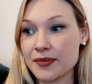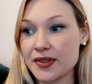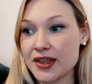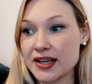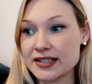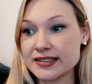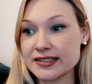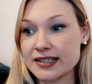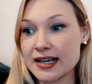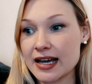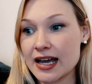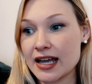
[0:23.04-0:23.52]

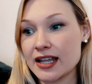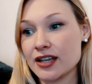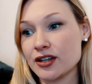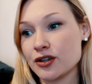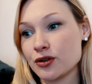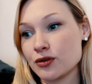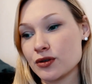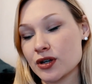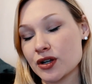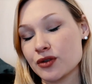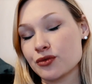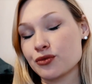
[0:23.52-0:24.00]
that I
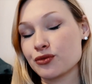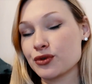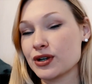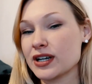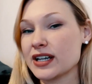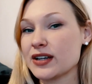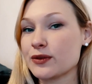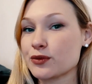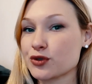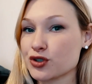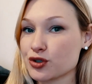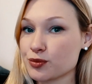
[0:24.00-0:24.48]
do not
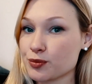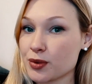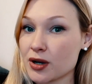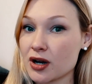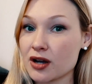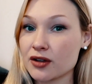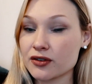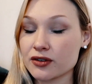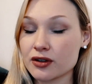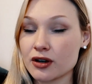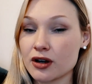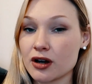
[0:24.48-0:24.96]
really
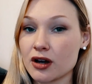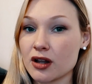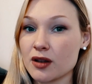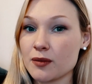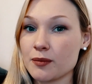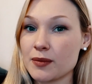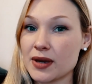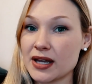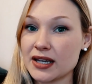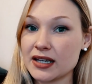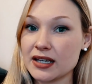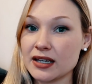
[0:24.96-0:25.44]
respond
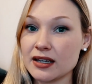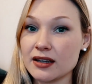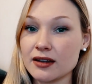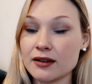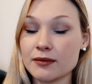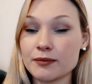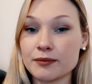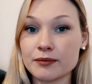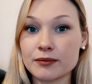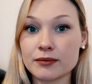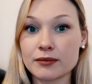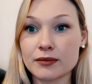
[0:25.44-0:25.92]
on
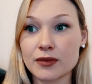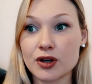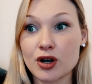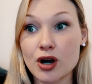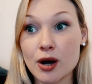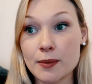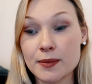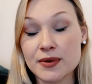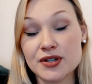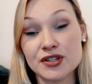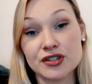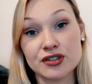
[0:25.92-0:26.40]
many
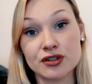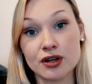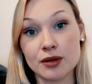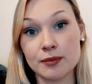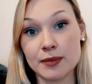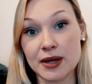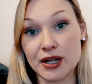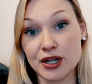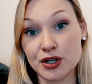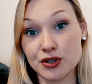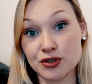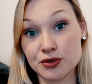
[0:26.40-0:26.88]
comments
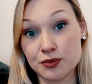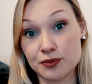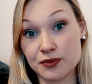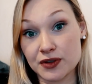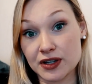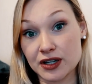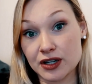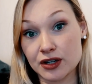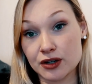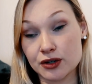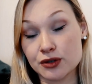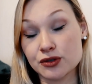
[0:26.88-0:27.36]
on my YouTube
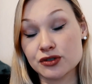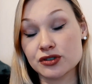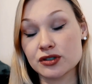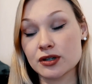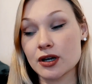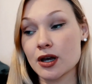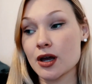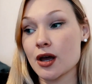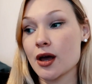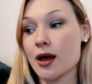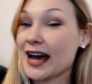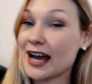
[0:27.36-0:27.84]
videos.
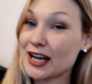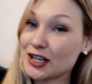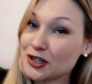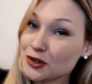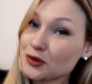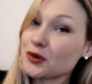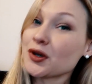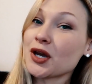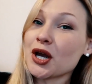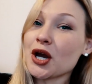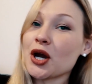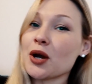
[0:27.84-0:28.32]
I
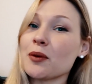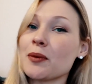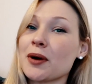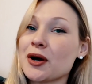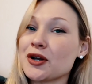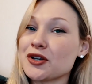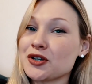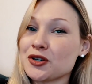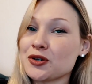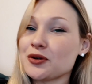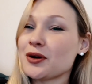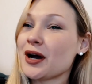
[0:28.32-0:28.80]
do care
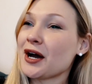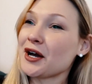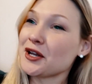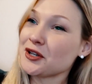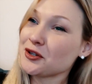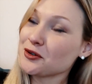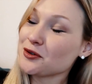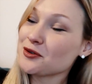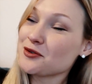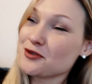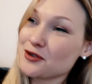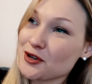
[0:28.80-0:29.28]
about you. I
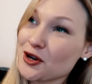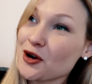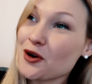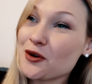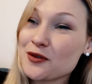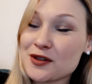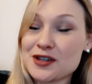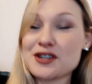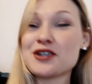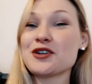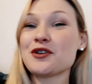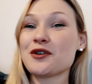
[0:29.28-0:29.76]
do
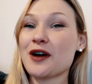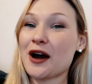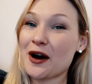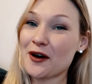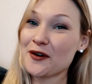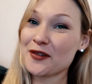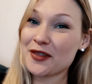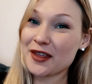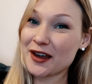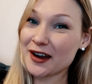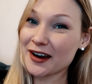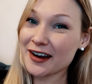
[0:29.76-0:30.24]
know that you're
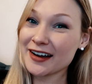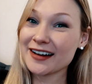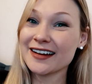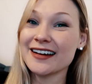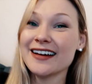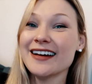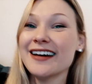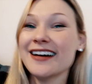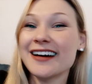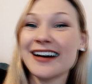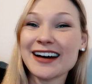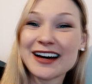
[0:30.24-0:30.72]
out there,
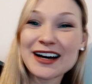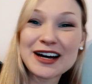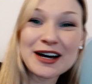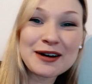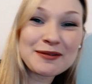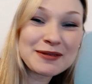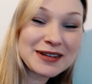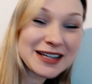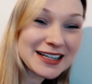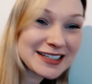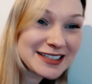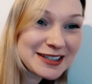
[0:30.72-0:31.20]

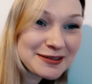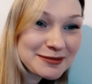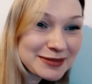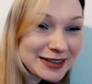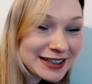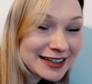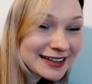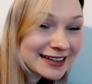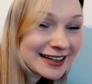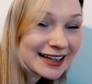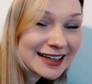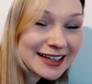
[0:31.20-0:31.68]
but I
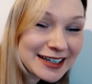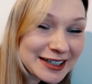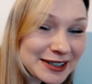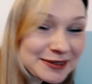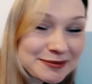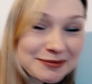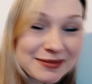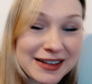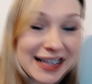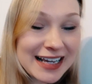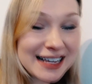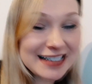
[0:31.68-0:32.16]
simply
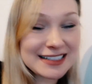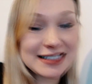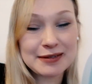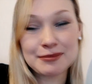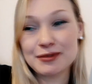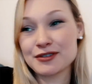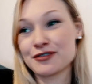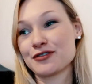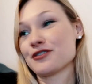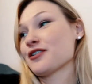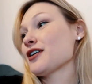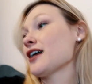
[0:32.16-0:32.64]
like I
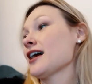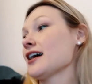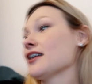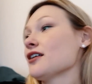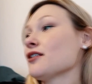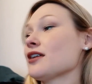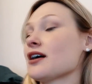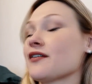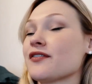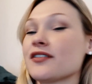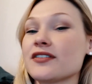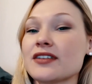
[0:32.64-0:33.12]
said before, I
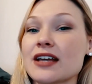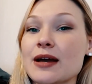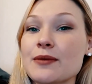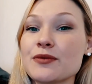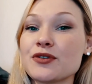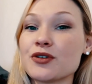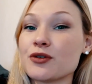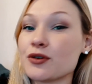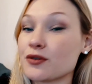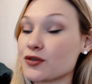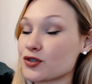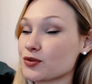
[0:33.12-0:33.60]
don't have the
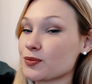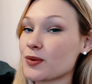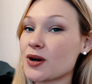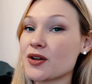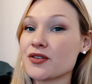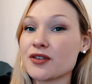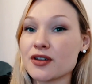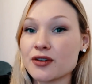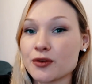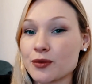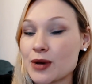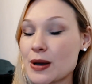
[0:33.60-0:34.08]
time to
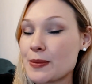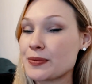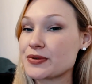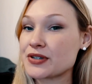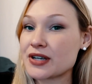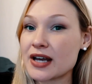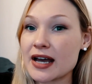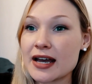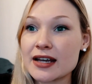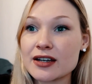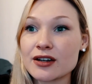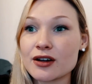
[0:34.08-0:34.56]
respond on the
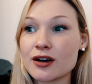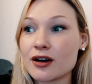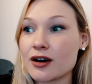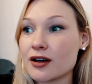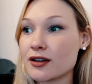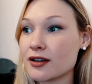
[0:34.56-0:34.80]
website,